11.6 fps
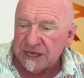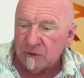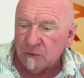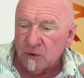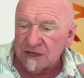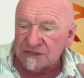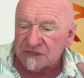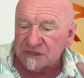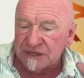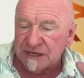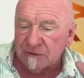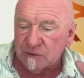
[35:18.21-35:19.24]
It was
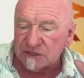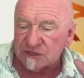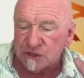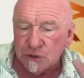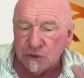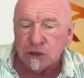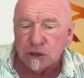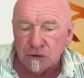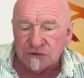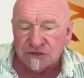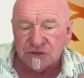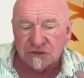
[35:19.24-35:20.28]
too
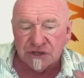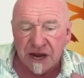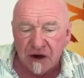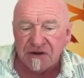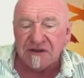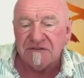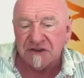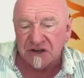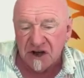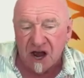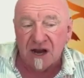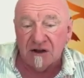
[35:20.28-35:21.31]
close to the area of
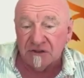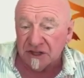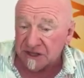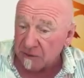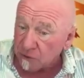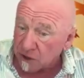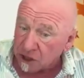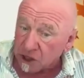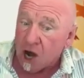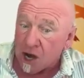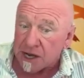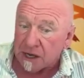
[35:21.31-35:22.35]
denial that they were
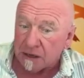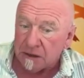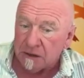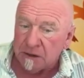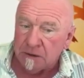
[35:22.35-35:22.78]
guarding.